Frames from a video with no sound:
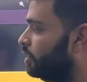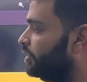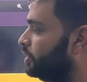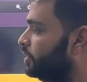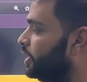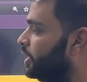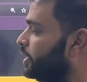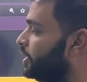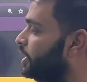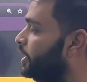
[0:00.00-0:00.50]

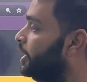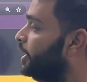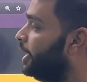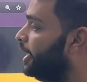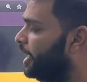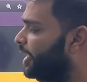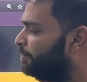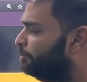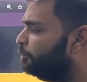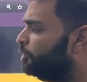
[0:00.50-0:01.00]
Then
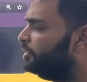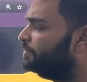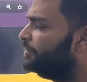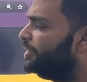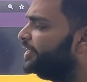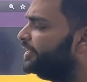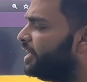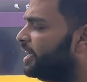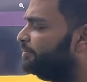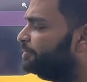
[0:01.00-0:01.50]
MOL
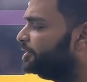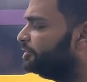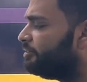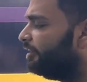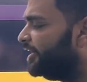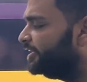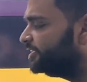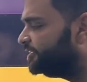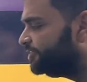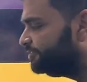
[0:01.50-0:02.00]
Maritime
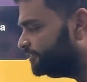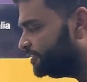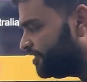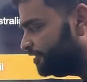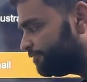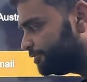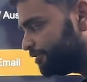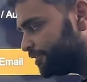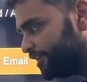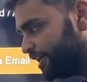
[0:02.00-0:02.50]
required chief engineer
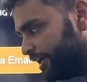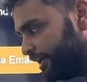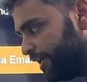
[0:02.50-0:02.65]
for their